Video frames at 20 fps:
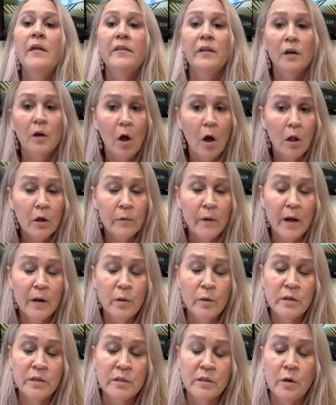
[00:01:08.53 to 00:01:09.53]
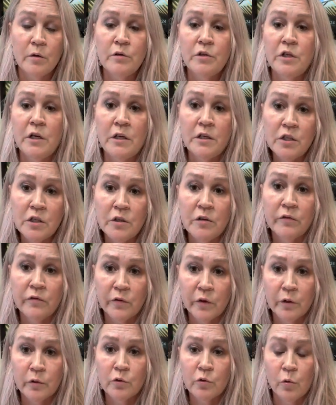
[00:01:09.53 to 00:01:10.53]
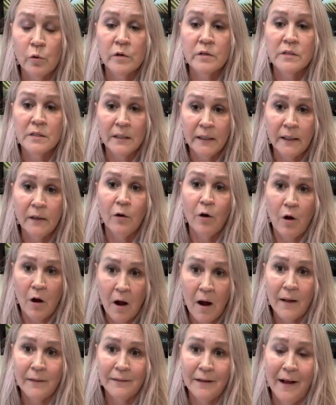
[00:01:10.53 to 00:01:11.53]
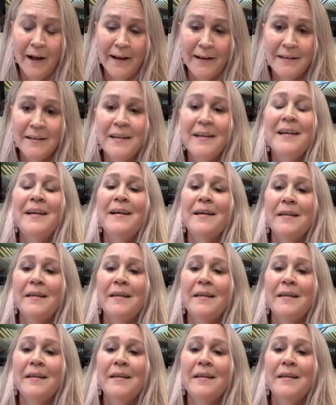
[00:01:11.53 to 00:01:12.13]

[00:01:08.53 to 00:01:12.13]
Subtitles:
the Colorado Association of Realtors legal hotline.